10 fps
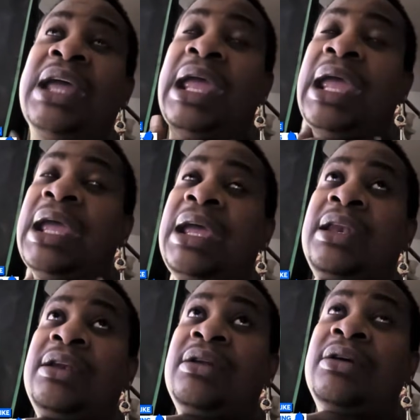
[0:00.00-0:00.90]

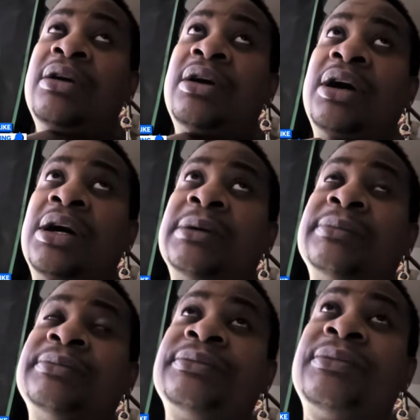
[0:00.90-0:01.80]
and
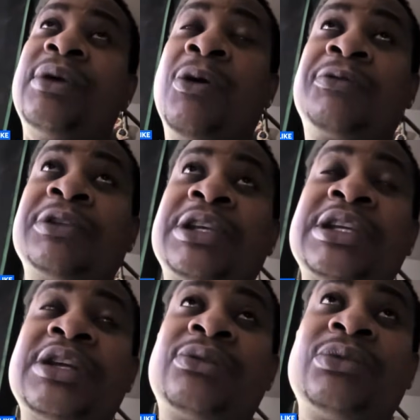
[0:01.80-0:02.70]
um, hopefully
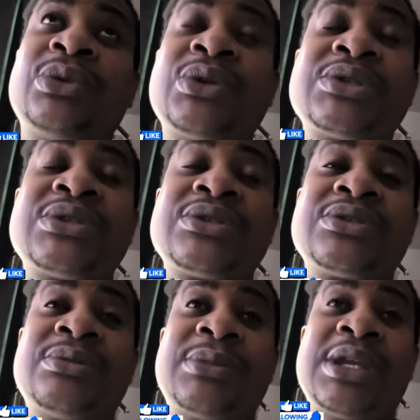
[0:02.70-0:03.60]
the rooting
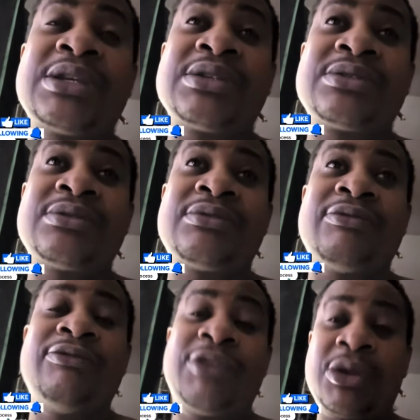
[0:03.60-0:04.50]
system is
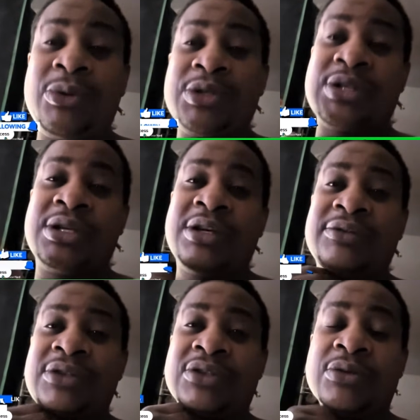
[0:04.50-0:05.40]
vigorous enough
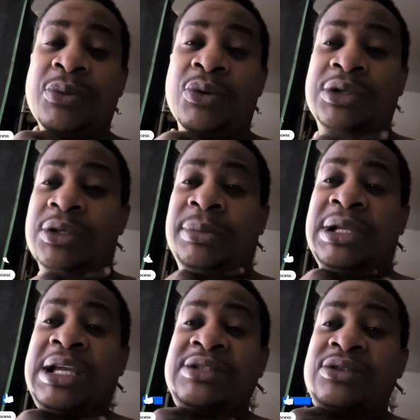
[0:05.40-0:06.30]
to support the
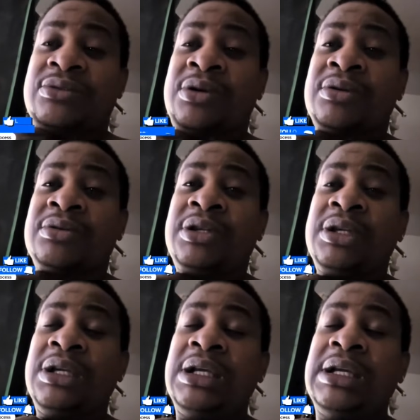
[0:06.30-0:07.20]
plant's growth.
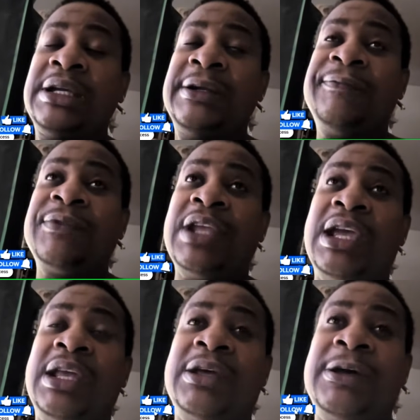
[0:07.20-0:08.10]

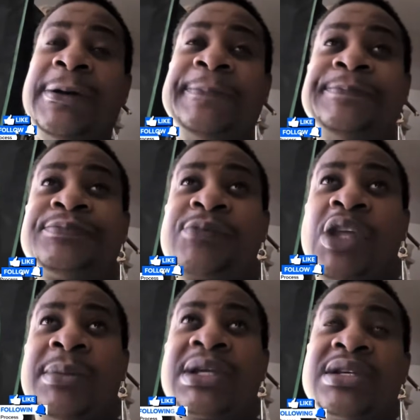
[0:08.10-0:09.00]
And
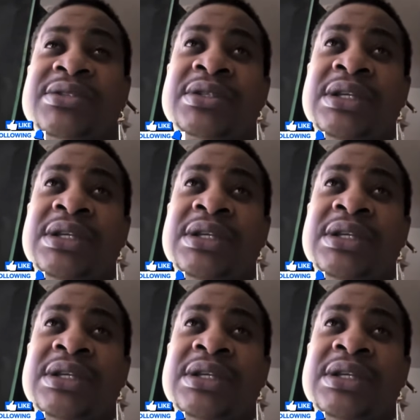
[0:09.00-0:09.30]
because